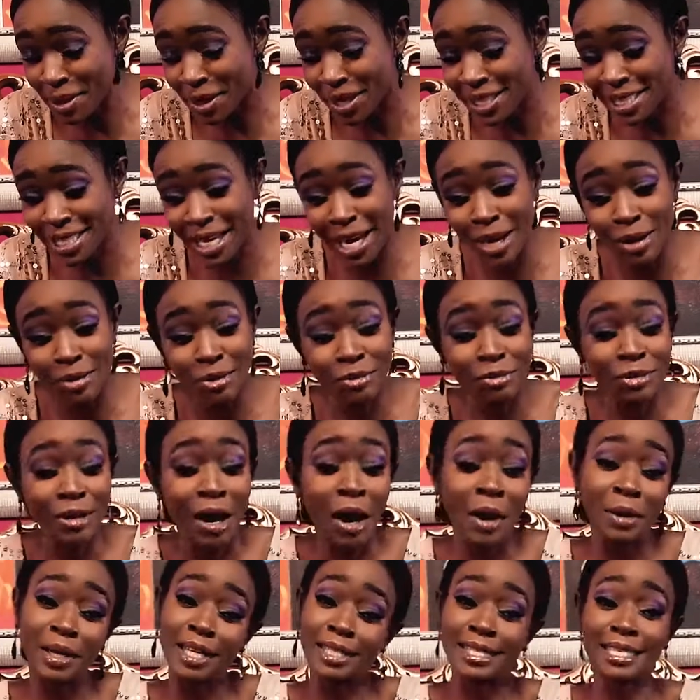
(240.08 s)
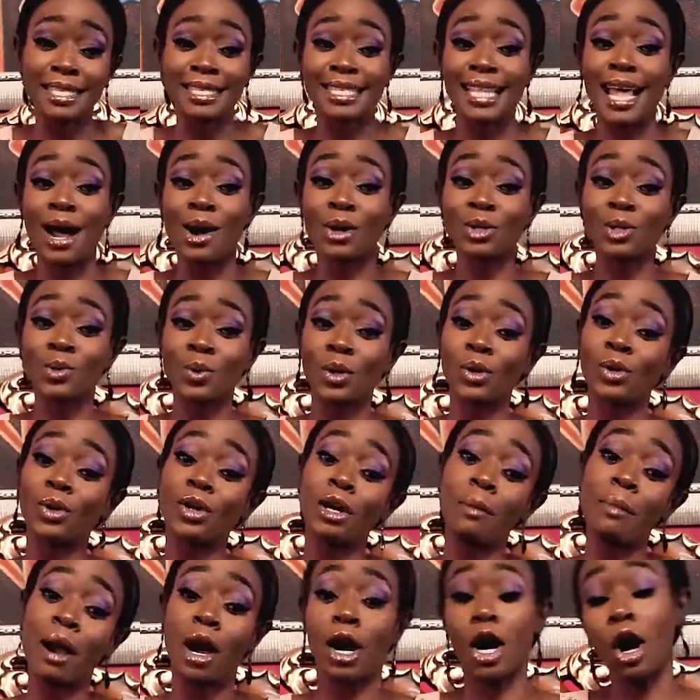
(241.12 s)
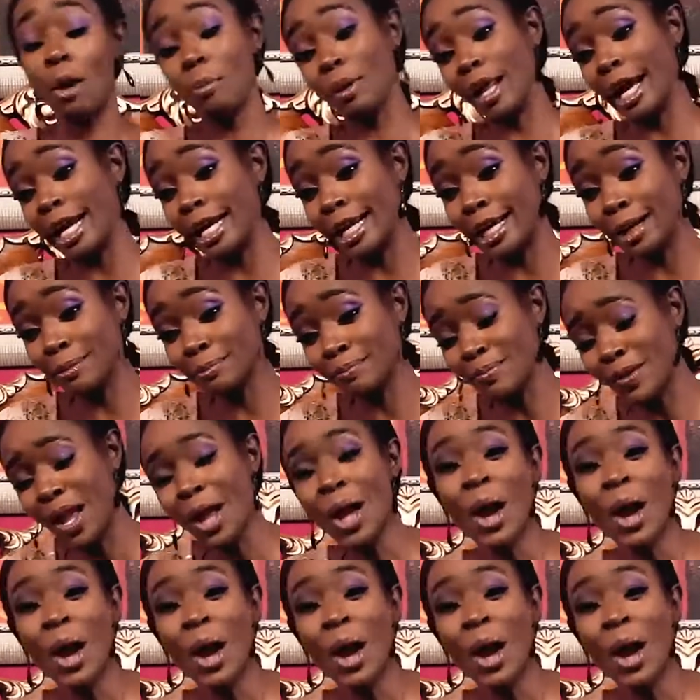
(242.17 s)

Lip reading: because here in Kisti's Lounge, we're not all about complaining.